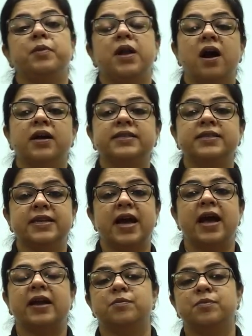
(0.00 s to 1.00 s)
plant and
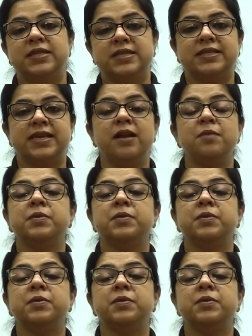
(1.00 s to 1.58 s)
animal cell,